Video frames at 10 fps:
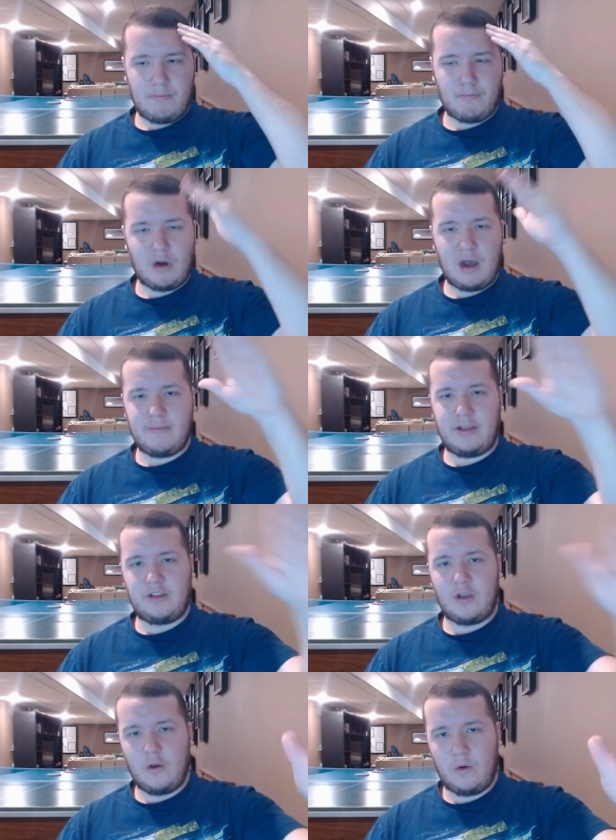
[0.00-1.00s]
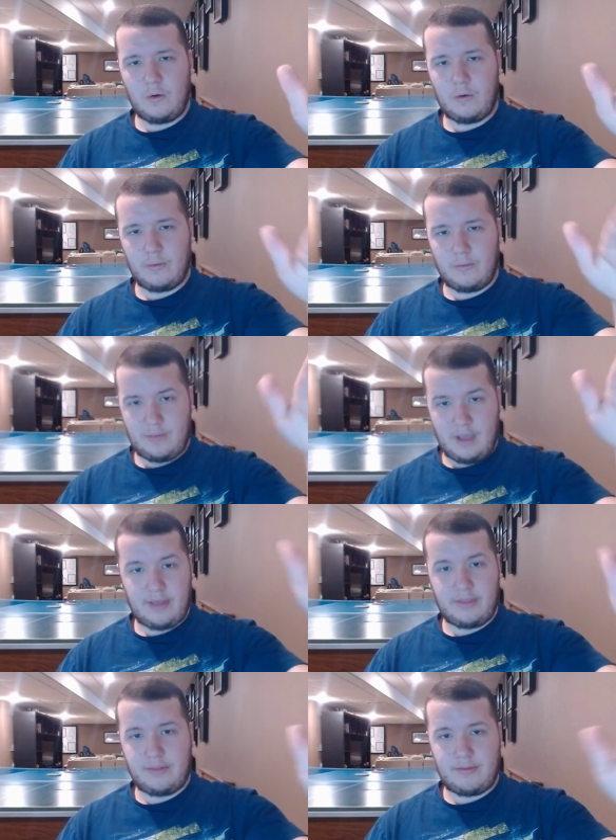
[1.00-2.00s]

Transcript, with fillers: brought me to the